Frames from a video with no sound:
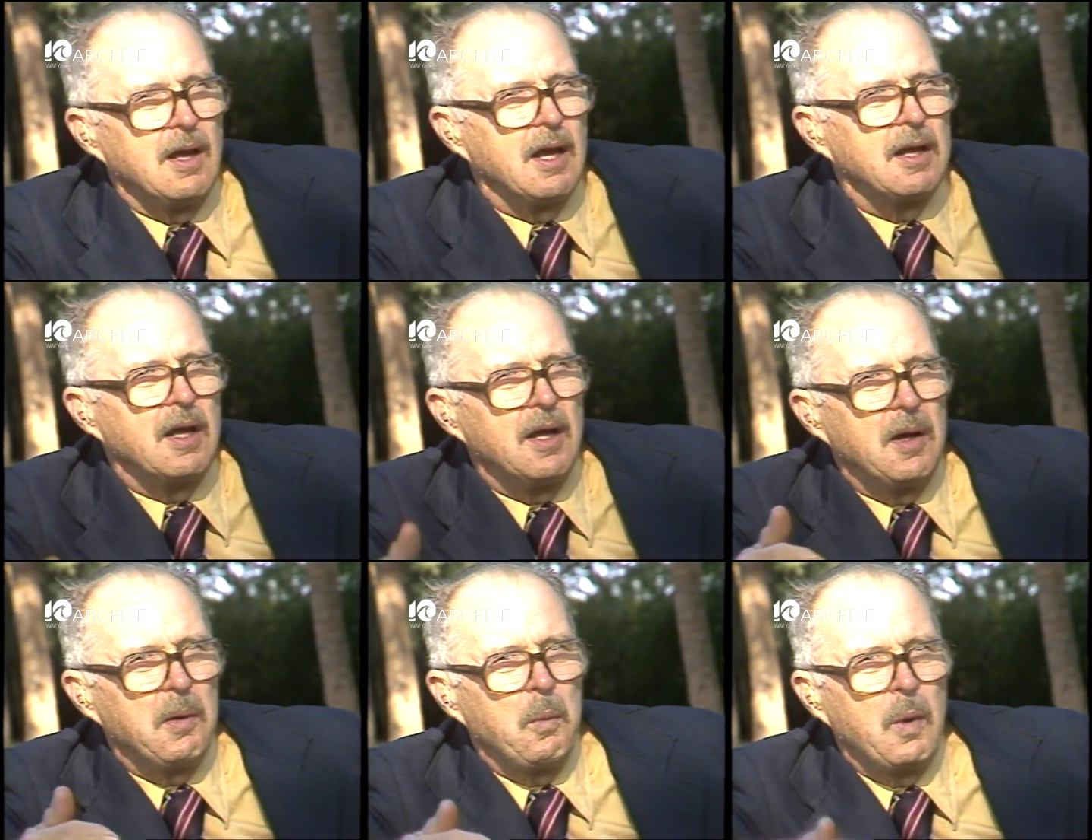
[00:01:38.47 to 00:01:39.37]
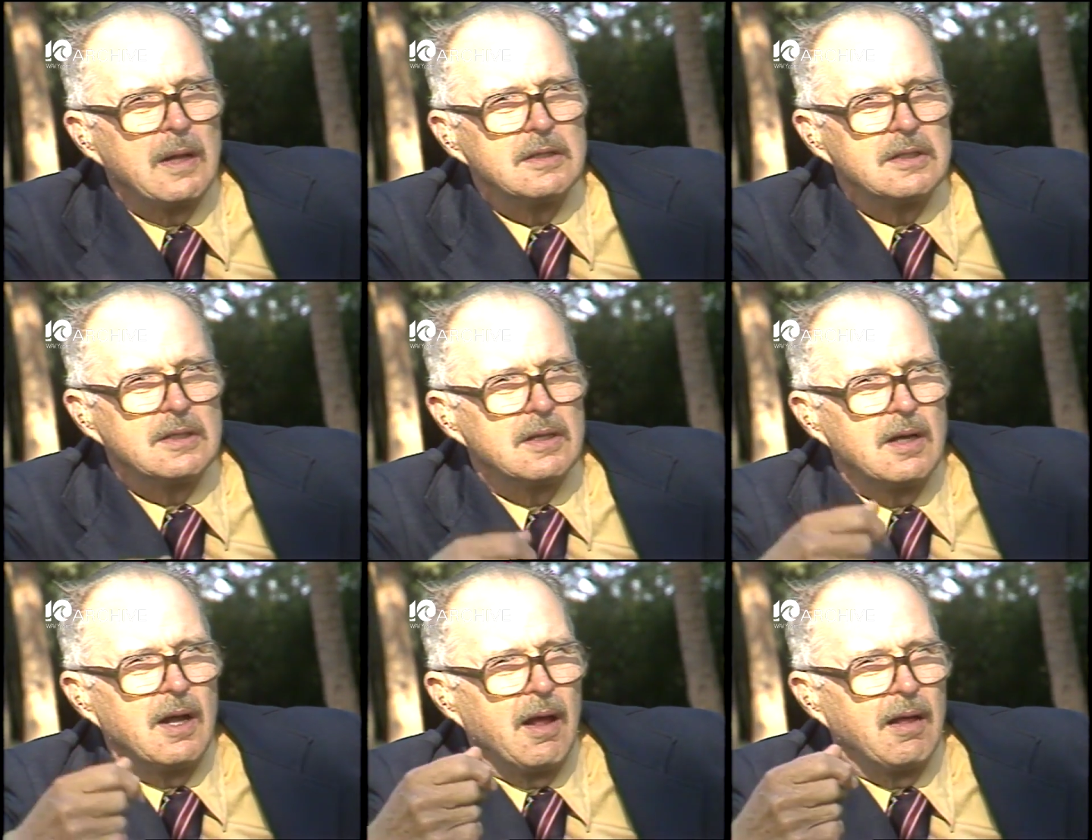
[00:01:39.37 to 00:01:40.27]
And once
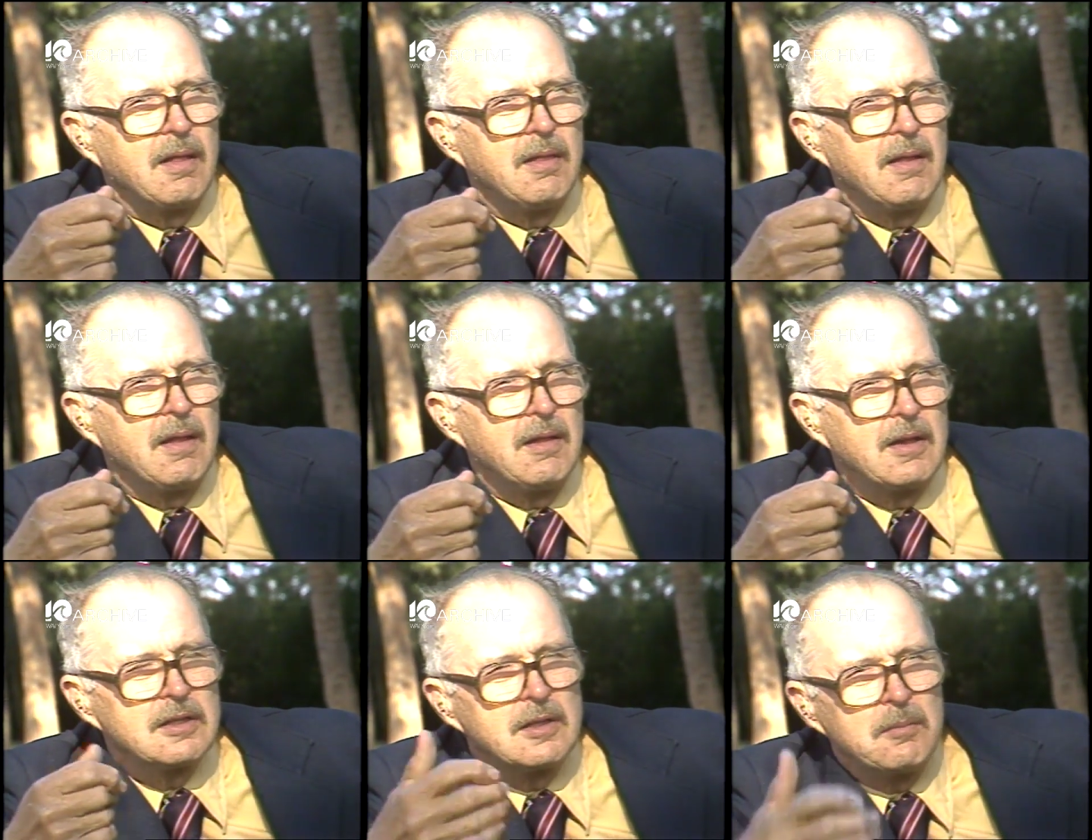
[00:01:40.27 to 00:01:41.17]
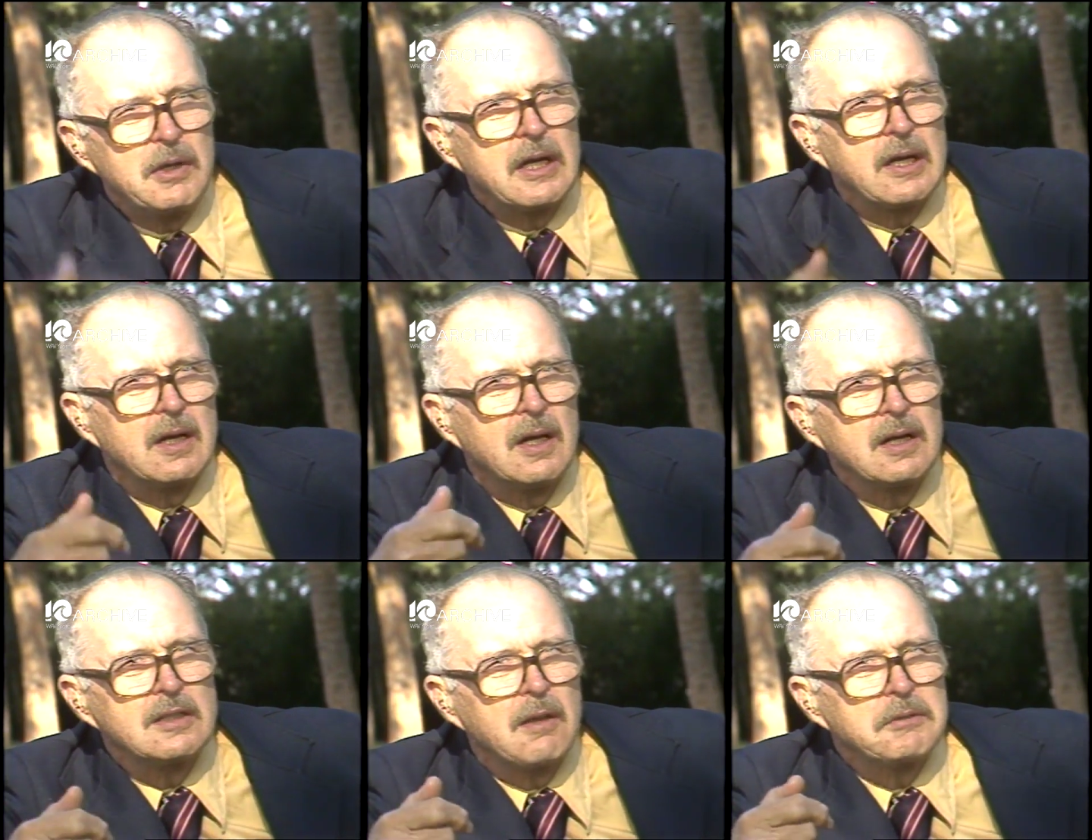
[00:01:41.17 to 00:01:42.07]
this American
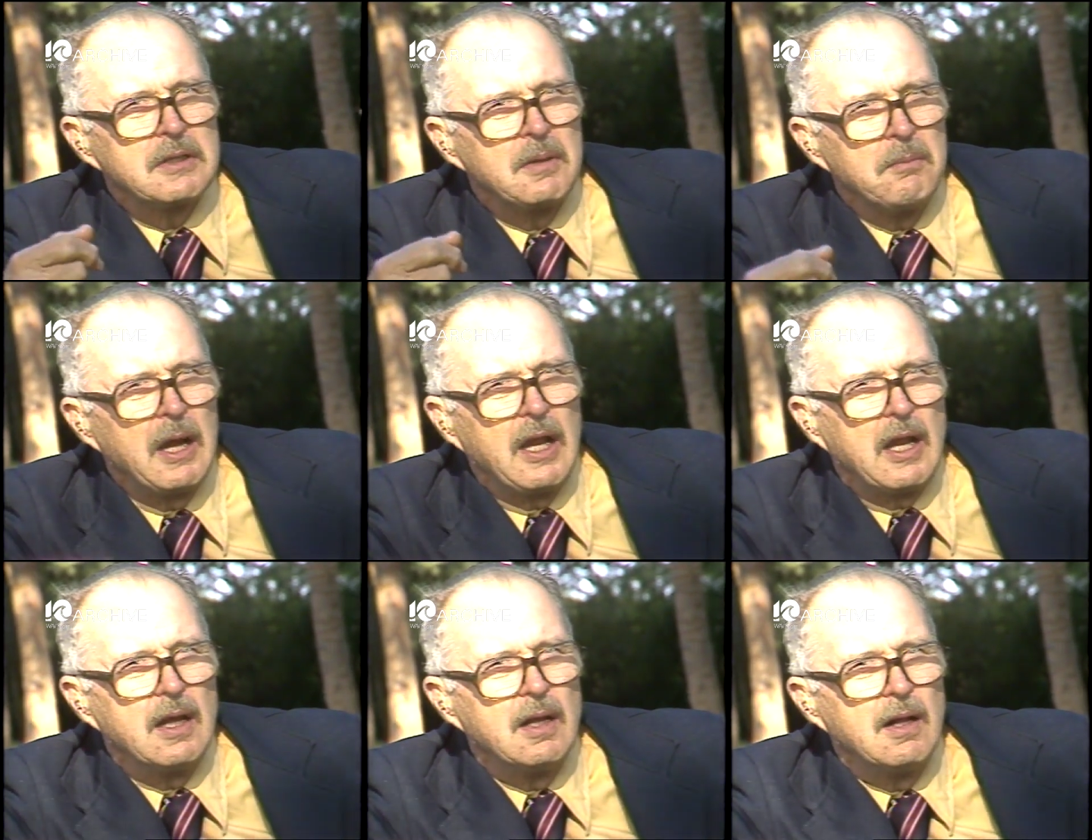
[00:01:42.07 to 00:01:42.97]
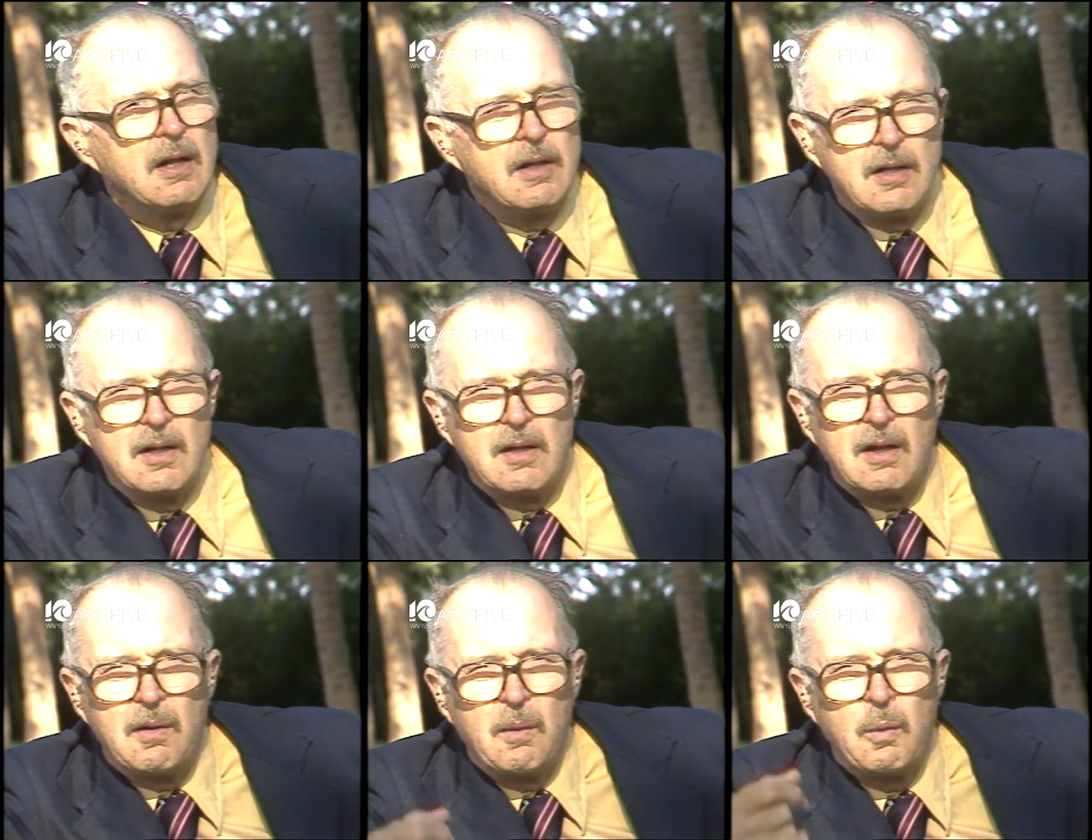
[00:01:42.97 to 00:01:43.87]
accepts money,
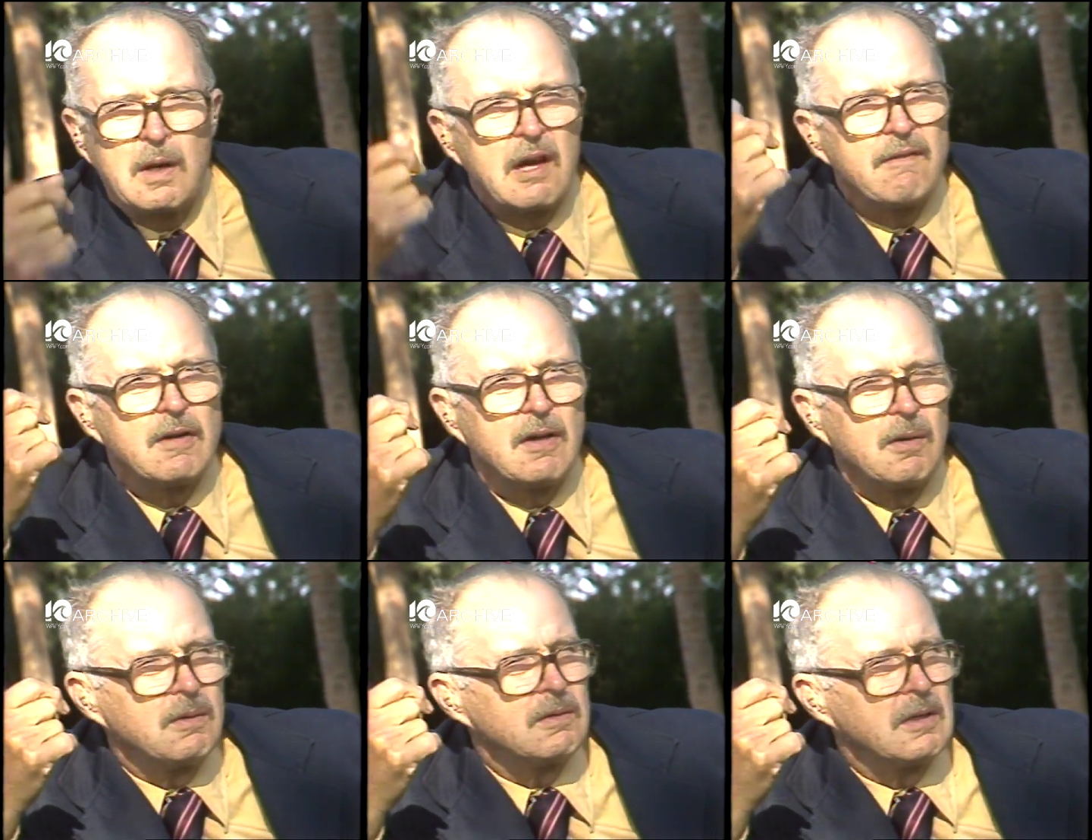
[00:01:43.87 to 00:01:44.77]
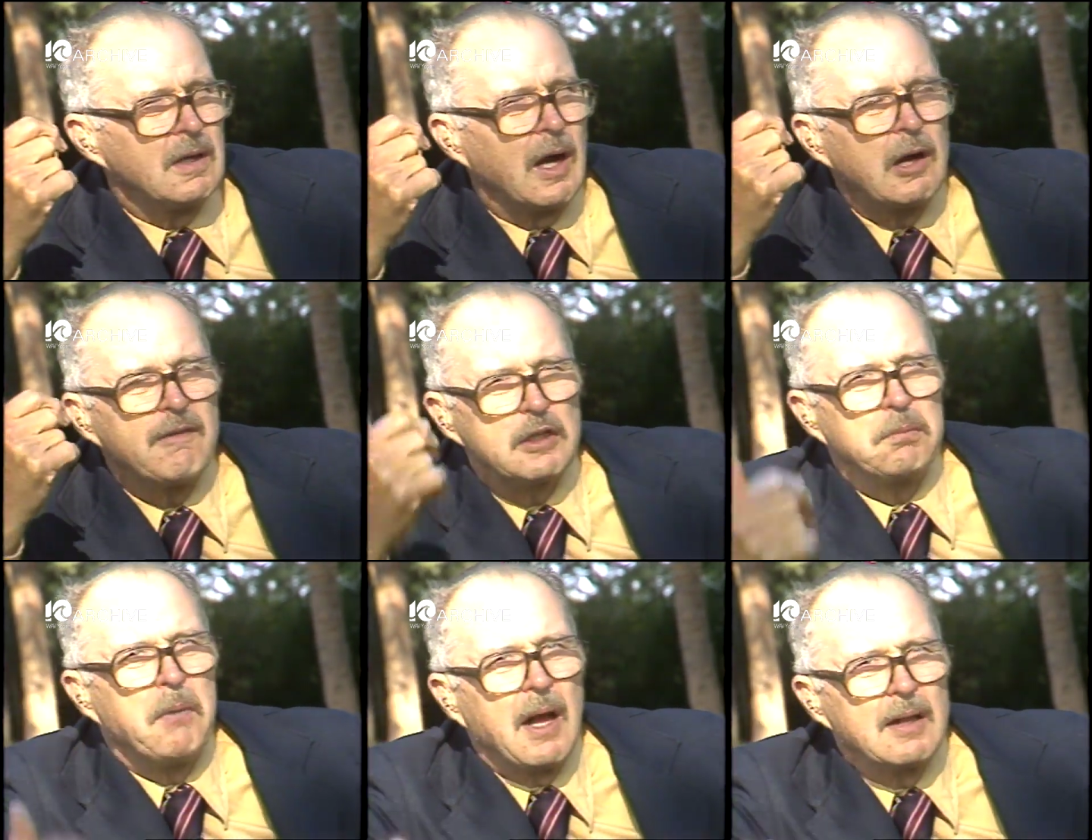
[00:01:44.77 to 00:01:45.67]
whatever, however
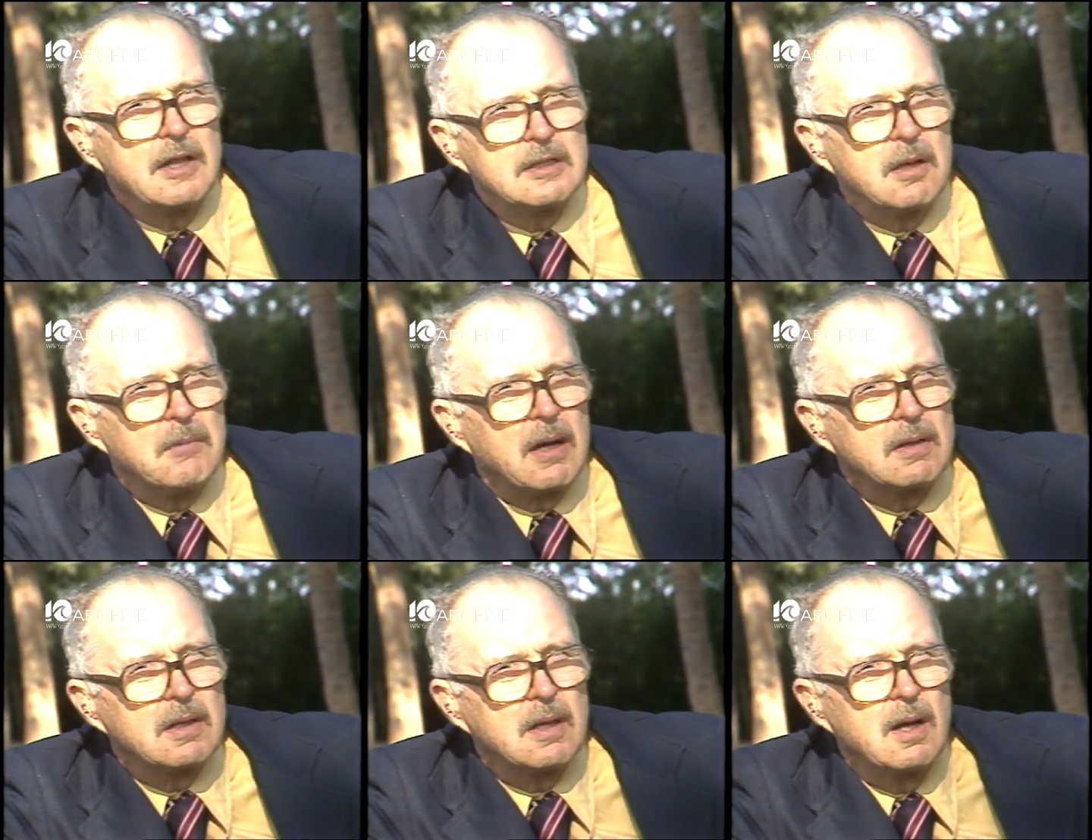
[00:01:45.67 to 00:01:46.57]
small this amount,